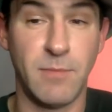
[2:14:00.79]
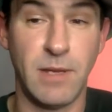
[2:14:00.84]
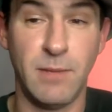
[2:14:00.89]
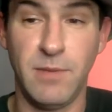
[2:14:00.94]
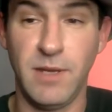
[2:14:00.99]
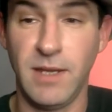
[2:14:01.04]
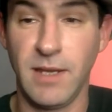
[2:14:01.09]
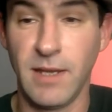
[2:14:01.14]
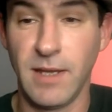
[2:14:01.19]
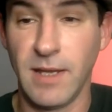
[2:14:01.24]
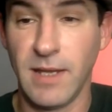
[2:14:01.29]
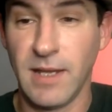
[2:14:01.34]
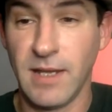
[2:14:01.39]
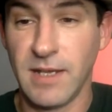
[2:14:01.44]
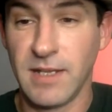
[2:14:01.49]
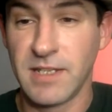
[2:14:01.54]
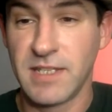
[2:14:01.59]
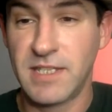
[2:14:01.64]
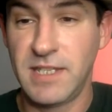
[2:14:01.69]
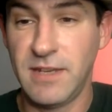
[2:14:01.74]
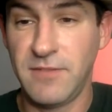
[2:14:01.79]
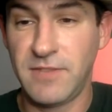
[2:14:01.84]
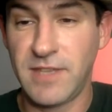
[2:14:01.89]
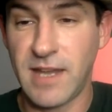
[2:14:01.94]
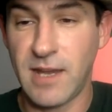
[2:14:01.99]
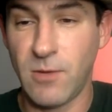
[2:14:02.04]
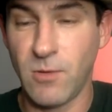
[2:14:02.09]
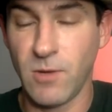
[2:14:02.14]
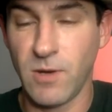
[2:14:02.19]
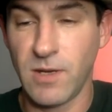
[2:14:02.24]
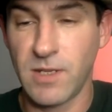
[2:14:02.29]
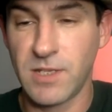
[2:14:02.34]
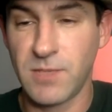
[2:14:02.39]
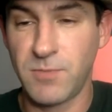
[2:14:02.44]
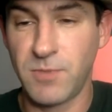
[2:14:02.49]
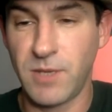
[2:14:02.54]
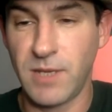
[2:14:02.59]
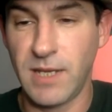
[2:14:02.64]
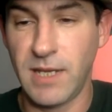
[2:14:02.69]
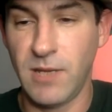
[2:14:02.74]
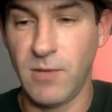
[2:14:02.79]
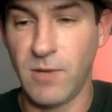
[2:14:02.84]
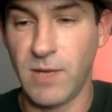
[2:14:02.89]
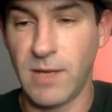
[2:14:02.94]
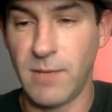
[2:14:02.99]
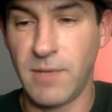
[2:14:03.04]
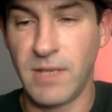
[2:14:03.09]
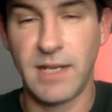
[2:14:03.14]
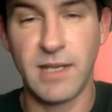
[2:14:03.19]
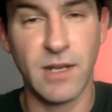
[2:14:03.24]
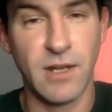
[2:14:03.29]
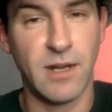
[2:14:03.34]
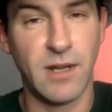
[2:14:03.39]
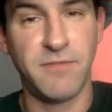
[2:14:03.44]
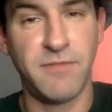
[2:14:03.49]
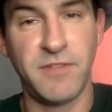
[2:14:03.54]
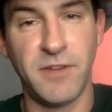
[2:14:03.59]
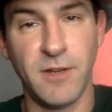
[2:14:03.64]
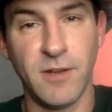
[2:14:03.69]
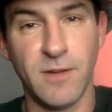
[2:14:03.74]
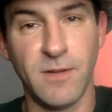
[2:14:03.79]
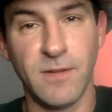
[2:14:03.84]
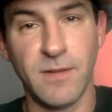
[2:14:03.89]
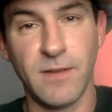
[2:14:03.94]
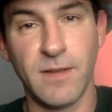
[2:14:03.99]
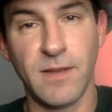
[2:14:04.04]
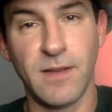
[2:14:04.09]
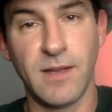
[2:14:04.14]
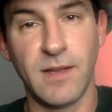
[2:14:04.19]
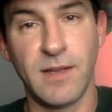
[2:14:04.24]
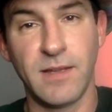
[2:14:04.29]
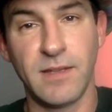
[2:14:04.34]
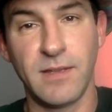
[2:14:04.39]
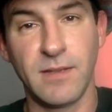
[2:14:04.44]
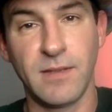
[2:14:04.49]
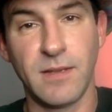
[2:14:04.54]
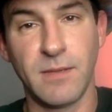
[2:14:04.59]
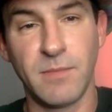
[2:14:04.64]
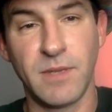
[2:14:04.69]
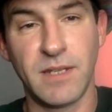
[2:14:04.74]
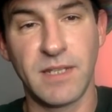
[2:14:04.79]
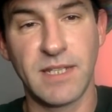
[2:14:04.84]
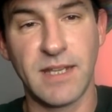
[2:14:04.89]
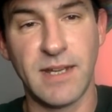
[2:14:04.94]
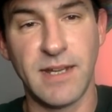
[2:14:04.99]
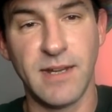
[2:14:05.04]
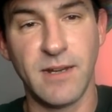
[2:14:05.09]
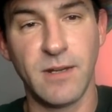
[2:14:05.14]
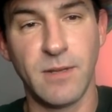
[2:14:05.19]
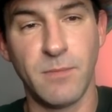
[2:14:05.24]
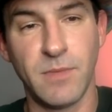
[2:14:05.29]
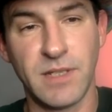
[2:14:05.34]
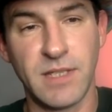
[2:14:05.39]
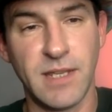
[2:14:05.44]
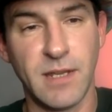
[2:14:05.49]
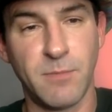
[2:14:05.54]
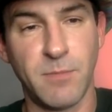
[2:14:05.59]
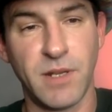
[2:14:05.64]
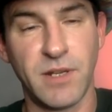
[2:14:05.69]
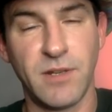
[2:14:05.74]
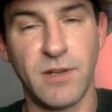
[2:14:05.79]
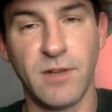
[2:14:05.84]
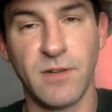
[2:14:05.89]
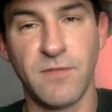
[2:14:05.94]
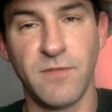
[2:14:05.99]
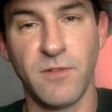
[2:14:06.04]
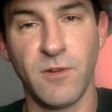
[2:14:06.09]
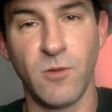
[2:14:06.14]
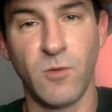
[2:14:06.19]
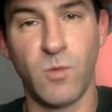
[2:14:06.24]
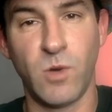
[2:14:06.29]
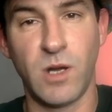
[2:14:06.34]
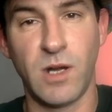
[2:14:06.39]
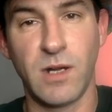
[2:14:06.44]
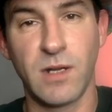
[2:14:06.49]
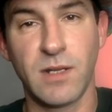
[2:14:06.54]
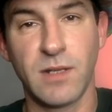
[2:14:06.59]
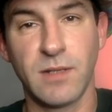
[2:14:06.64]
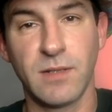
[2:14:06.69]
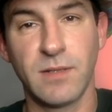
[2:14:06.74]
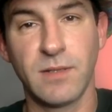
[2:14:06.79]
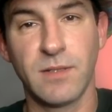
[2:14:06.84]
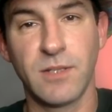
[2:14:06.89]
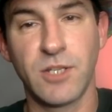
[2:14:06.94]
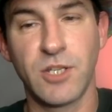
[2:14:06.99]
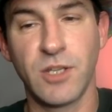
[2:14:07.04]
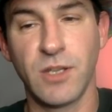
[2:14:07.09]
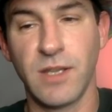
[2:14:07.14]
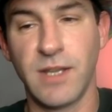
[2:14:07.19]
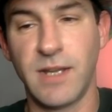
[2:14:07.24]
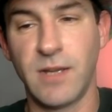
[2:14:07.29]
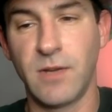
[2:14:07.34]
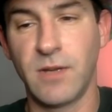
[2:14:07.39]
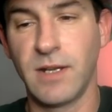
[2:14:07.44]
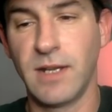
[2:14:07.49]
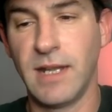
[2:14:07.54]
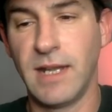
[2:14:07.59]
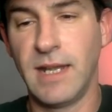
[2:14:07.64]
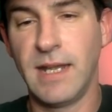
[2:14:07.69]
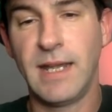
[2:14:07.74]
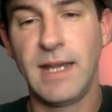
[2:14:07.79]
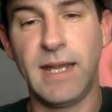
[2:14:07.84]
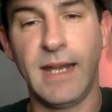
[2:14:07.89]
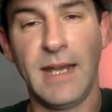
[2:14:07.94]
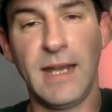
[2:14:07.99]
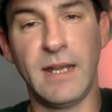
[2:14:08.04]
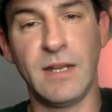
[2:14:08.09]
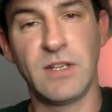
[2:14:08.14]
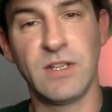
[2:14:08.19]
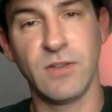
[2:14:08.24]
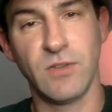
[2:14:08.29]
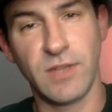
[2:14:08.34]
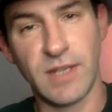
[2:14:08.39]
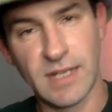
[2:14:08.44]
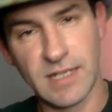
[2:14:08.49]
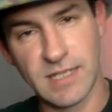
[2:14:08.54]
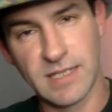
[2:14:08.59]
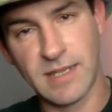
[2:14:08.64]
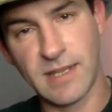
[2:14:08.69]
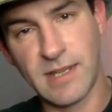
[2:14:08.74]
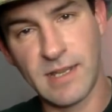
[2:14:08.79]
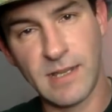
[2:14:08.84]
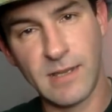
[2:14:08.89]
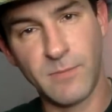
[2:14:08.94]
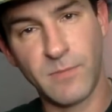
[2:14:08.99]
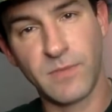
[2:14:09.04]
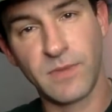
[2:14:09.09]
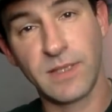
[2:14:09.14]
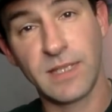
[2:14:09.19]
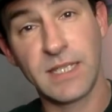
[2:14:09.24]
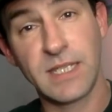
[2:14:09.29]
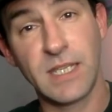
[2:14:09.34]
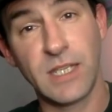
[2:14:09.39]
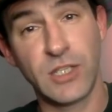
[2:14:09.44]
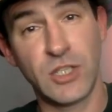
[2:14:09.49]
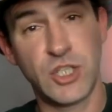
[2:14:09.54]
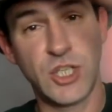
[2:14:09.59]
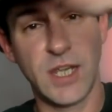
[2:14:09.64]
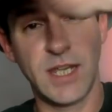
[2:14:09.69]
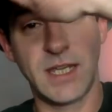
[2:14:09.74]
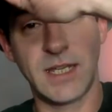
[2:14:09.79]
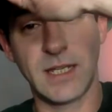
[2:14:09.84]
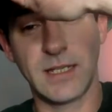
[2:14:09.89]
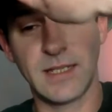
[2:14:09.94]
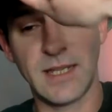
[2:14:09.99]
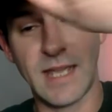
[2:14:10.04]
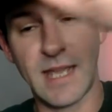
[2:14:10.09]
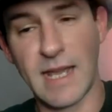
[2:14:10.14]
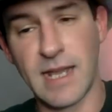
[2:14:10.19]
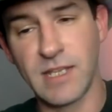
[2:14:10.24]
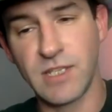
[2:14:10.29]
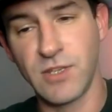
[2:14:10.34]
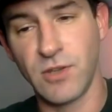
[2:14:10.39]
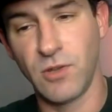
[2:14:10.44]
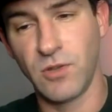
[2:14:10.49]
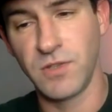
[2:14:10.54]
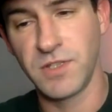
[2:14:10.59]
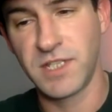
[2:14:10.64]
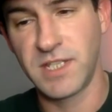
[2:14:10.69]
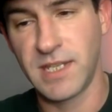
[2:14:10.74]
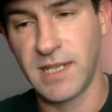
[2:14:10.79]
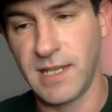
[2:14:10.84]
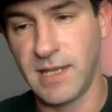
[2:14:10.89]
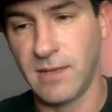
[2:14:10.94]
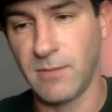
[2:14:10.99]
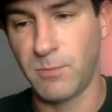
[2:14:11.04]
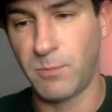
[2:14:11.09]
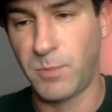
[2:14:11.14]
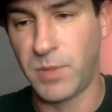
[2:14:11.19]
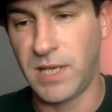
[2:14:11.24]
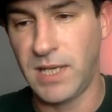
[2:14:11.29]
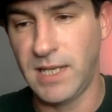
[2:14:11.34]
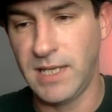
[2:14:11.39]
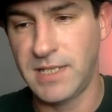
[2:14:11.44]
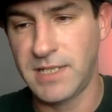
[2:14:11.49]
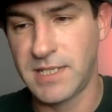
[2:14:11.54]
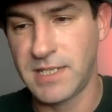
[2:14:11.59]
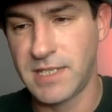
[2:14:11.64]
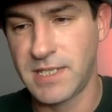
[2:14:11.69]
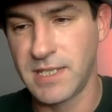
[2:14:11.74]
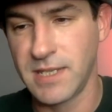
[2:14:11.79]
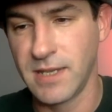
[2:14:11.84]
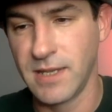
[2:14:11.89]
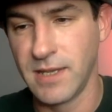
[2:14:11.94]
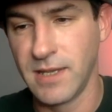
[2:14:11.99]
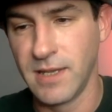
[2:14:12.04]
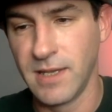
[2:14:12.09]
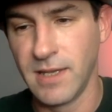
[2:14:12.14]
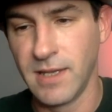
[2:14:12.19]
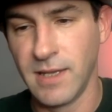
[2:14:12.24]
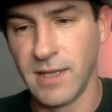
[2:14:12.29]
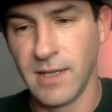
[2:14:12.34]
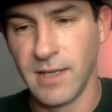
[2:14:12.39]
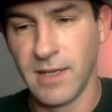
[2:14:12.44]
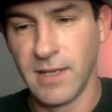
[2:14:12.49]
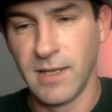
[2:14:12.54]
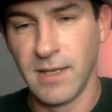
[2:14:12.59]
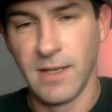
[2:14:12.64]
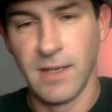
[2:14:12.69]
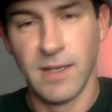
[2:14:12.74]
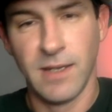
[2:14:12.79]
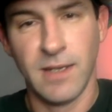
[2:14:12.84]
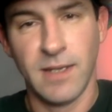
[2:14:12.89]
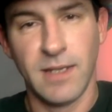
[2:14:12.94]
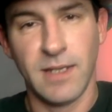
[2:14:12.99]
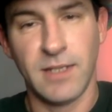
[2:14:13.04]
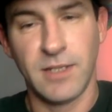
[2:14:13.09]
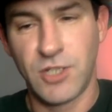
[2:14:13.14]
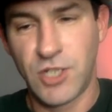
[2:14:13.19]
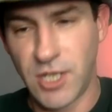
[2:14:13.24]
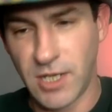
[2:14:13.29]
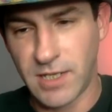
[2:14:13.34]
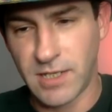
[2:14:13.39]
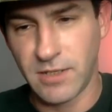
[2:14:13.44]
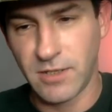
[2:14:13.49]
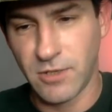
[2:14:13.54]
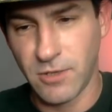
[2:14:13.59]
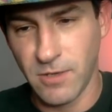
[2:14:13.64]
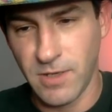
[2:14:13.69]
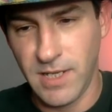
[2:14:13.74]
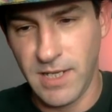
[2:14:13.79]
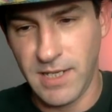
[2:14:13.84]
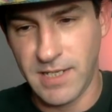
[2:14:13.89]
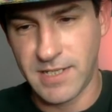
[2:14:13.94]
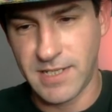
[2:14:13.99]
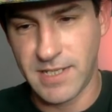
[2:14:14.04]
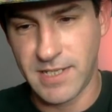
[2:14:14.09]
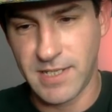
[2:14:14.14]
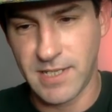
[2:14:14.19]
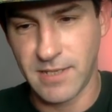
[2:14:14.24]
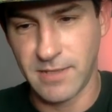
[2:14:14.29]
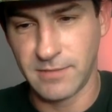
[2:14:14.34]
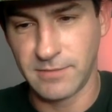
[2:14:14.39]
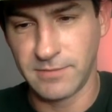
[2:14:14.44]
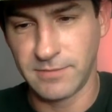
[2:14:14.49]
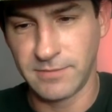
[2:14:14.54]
Maybe see if that works. But anyway, I'm going to get off here. I'm getting tired. I'm going to take my dog for a walk, chill out. And until next time, this is Jake Asshole saying peace and chicken grease.